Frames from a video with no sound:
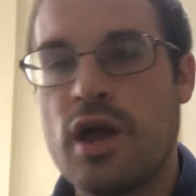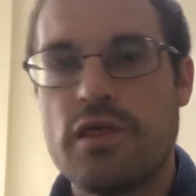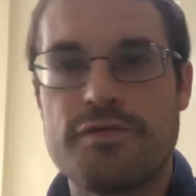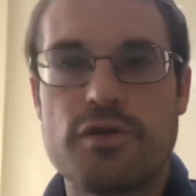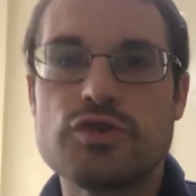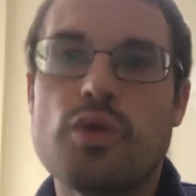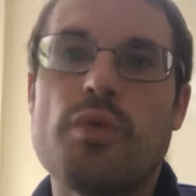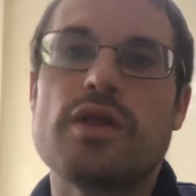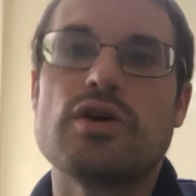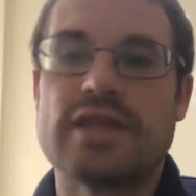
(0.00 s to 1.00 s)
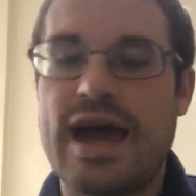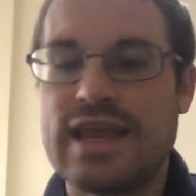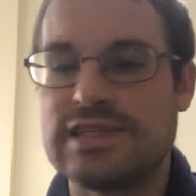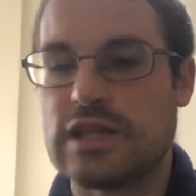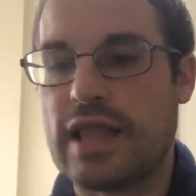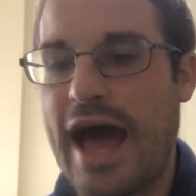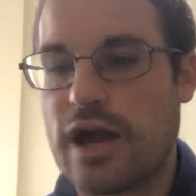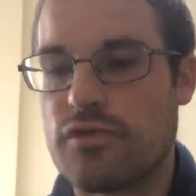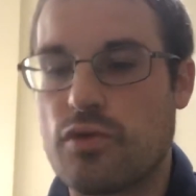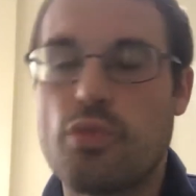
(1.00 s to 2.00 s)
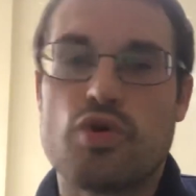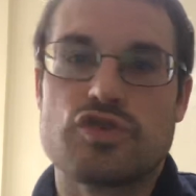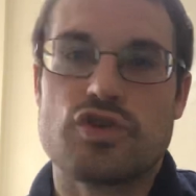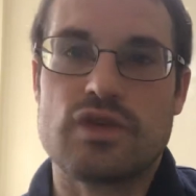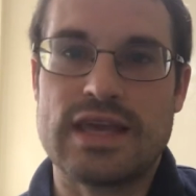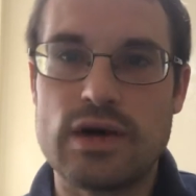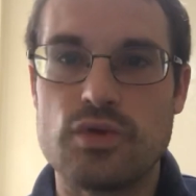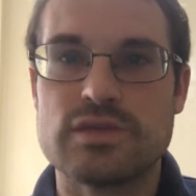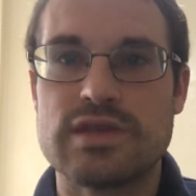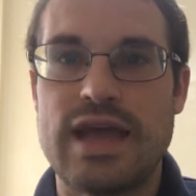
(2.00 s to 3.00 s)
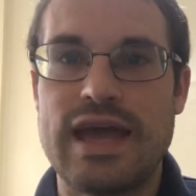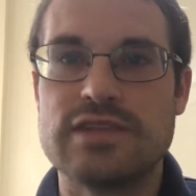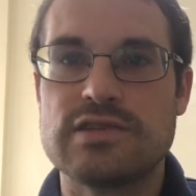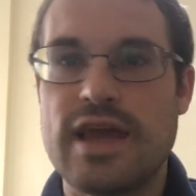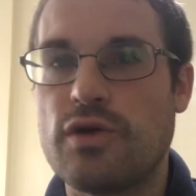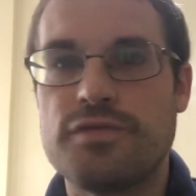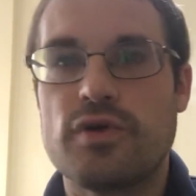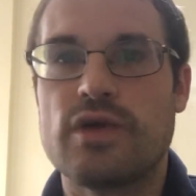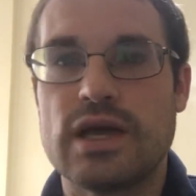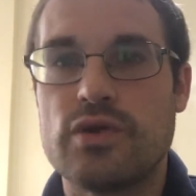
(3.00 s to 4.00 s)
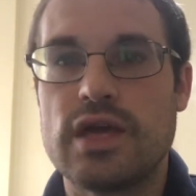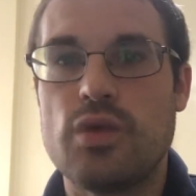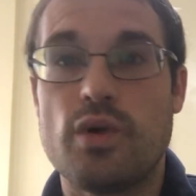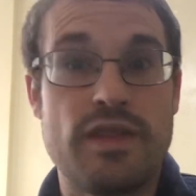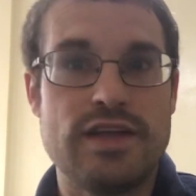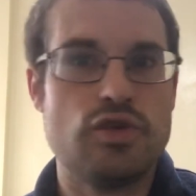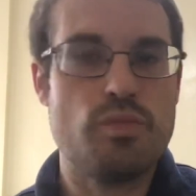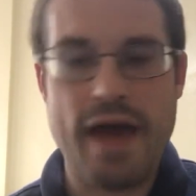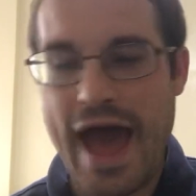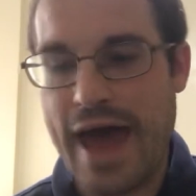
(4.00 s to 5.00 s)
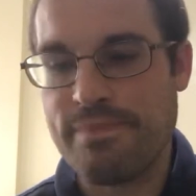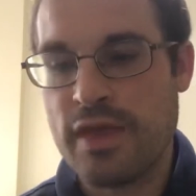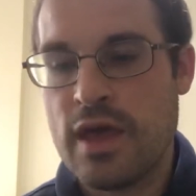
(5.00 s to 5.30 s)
The first one we looked at is a lack of remorse or guilt, and so they don't feel guilty when they do bad.